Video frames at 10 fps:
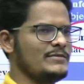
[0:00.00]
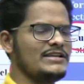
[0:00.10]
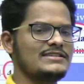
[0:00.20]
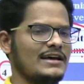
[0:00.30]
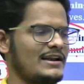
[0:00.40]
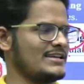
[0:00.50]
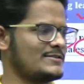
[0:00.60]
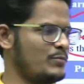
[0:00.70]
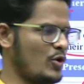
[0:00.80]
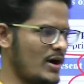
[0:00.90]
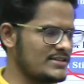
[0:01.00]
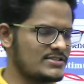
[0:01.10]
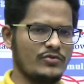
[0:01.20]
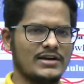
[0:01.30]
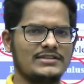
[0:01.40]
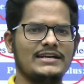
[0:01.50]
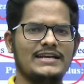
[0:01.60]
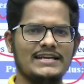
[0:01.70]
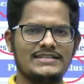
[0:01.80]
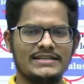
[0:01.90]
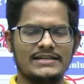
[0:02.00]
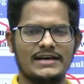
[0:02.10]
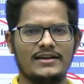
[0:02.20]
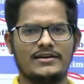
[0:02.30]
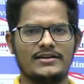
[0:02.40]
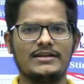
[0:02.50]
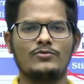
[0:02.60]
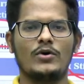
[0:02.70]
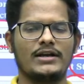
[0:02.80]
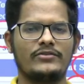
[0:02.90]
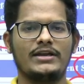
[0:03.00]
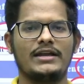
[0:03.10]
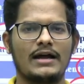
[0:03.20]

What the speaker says: means response toward the teaching or a learning whatever he